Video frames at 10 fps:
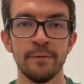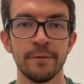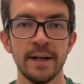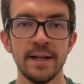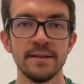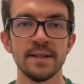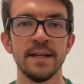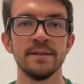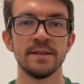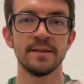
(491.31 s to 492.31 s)
freeze
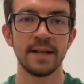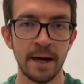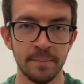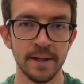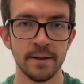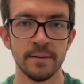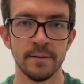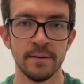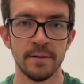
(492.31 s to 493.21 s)
and stopping